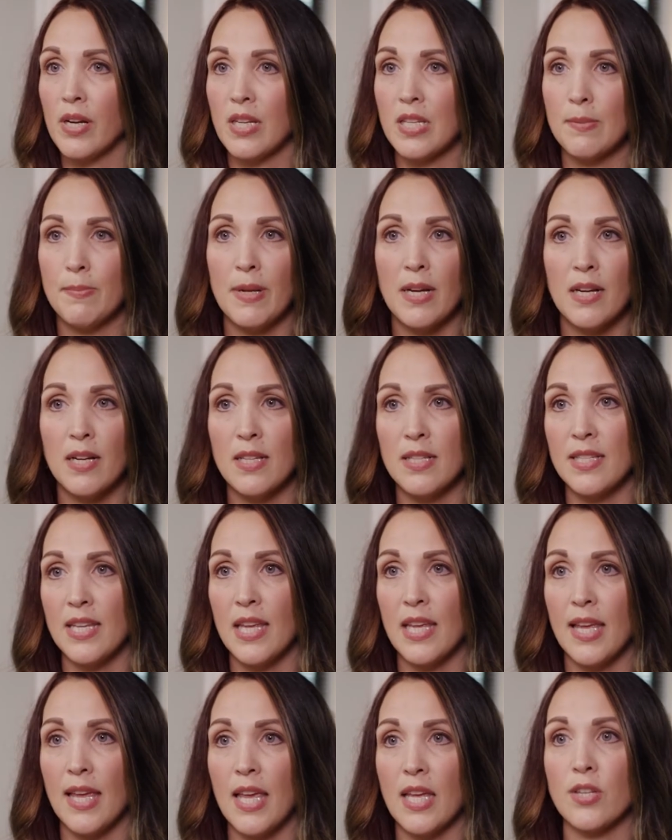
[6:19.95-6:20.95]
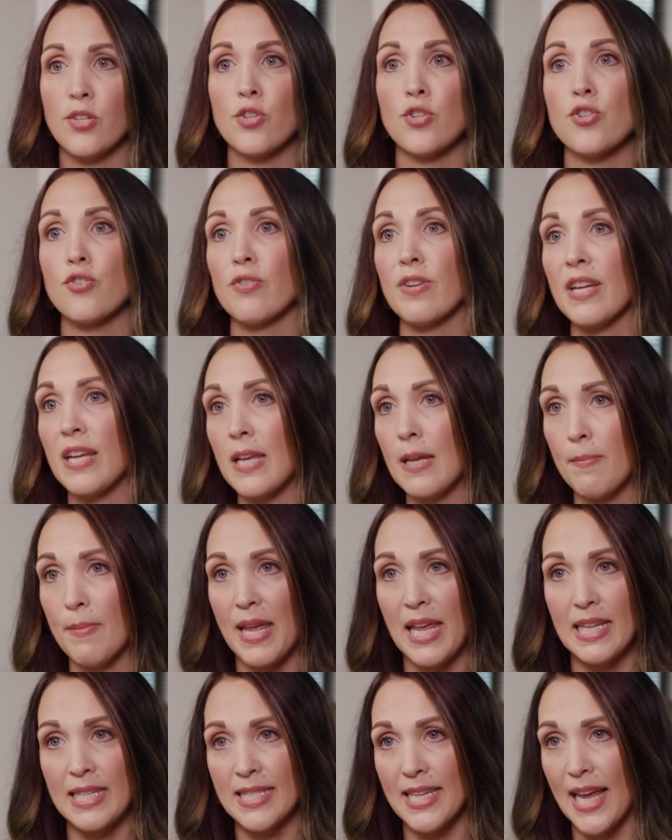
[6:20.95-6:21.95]
experiencing
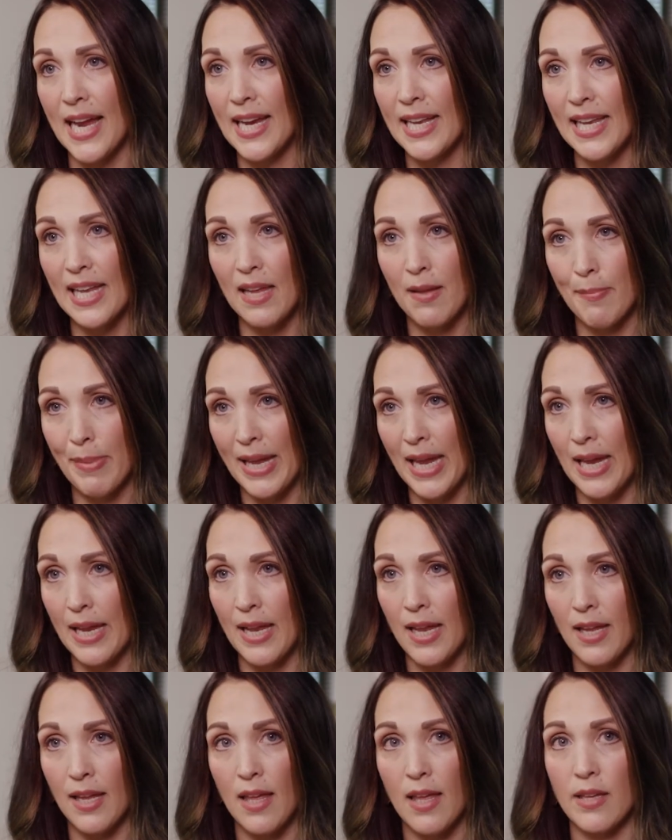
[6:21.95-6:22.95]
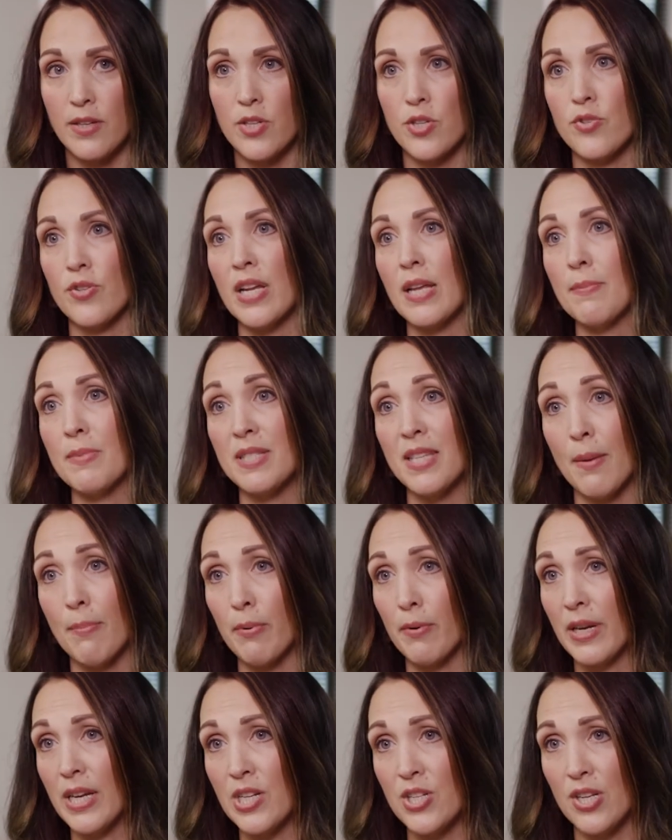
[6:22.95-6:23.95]
extreme anxiety and panic, extreme
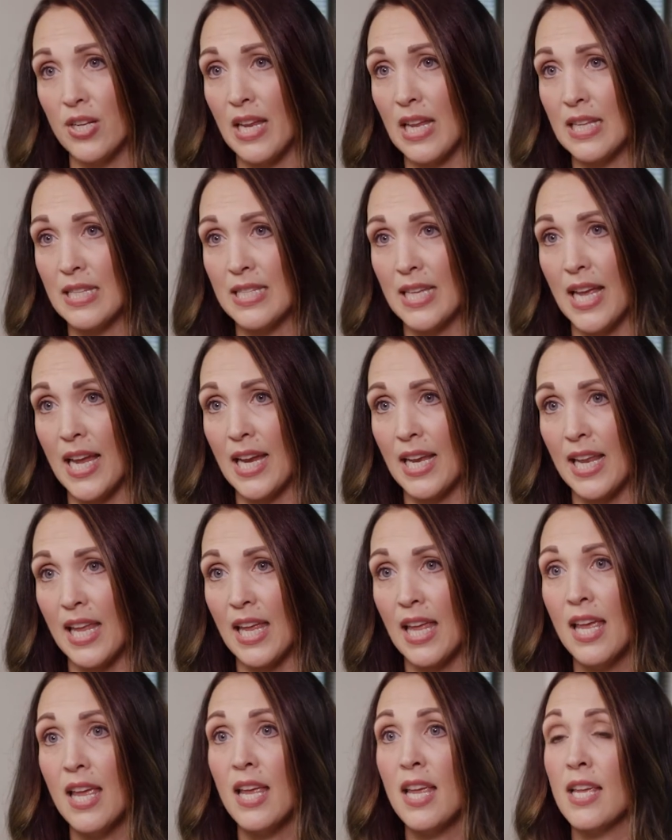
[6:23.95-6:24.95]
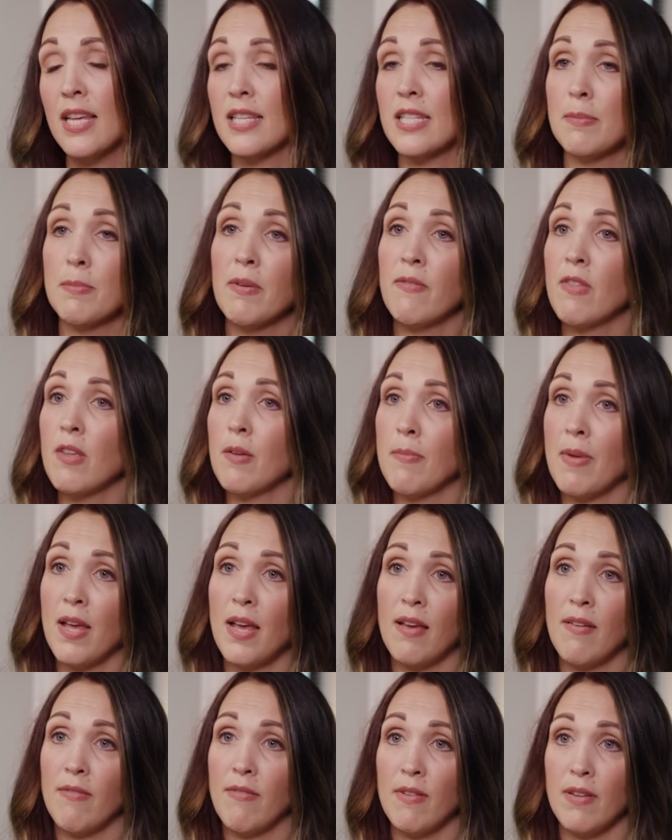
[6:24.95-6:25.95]
separation anxiety. Some of them
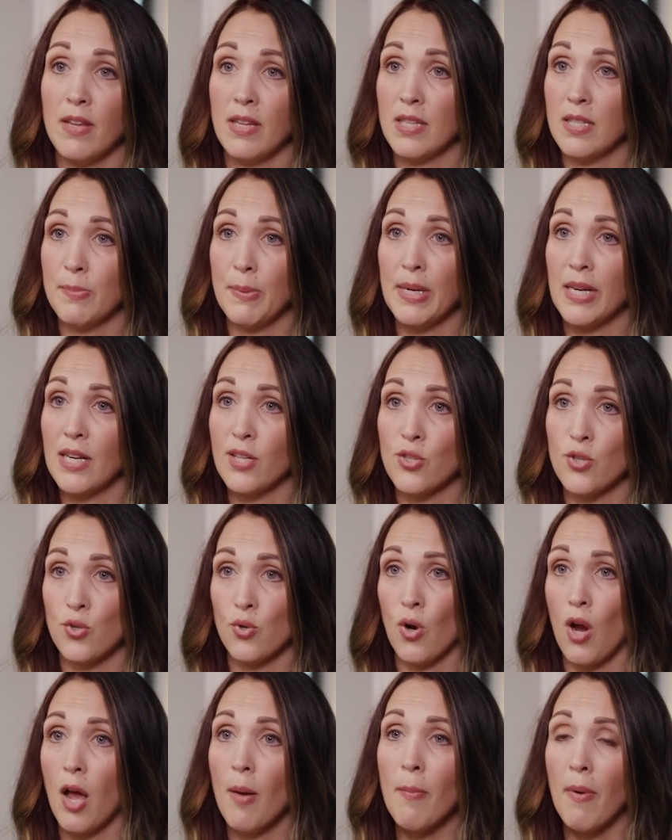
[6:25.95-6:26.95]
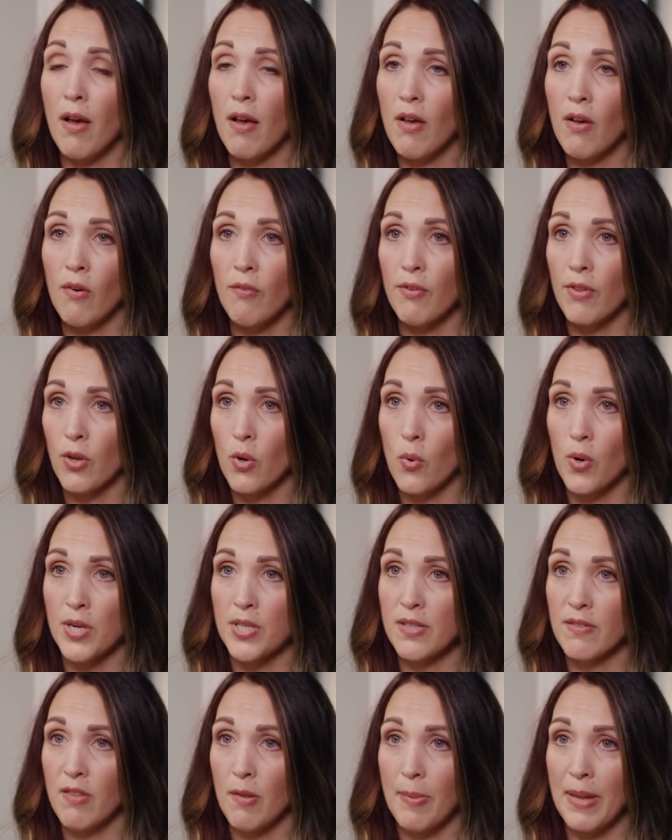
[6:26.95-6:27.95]
have experienced trauma over the
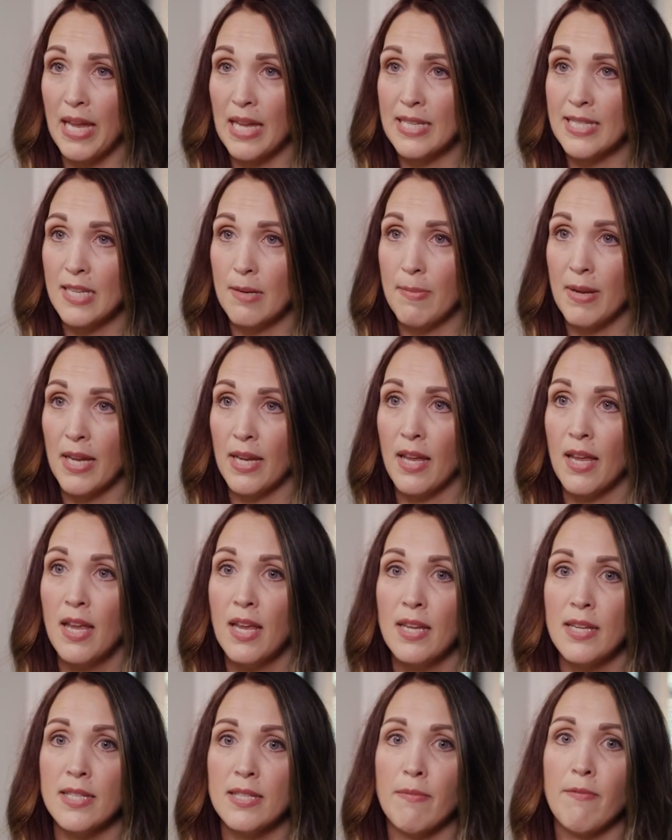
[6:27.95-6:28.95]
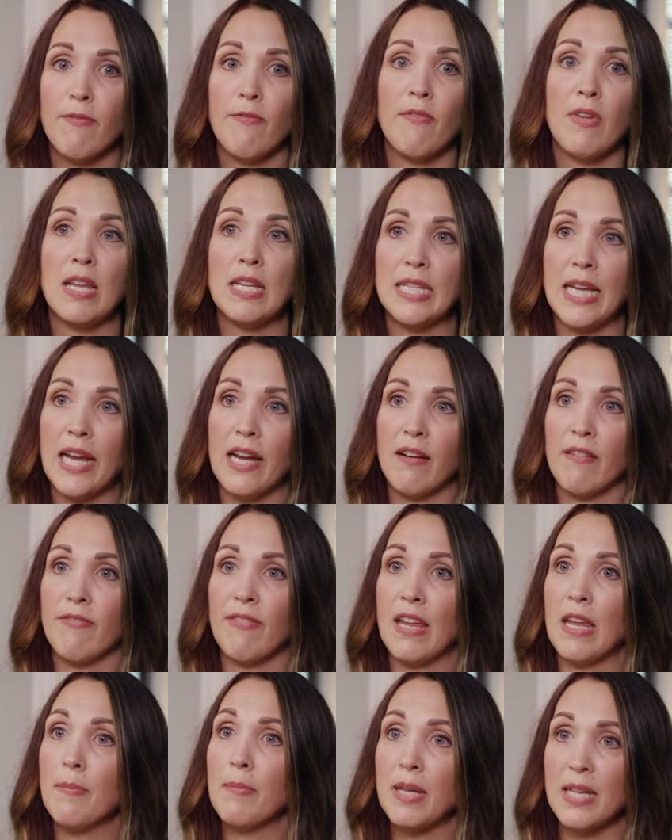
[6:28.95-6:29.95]
course of the pandemic. Some entire
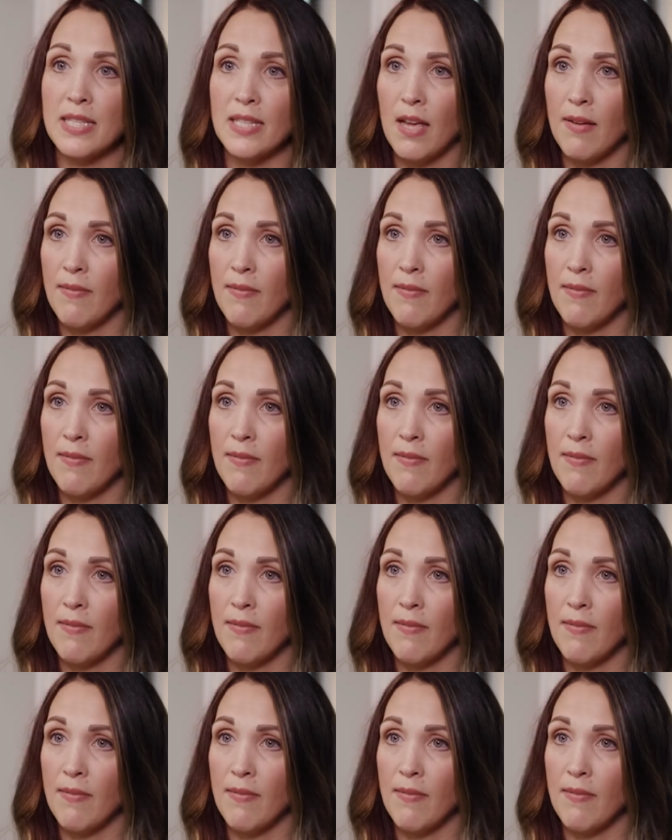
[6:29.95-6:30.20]
families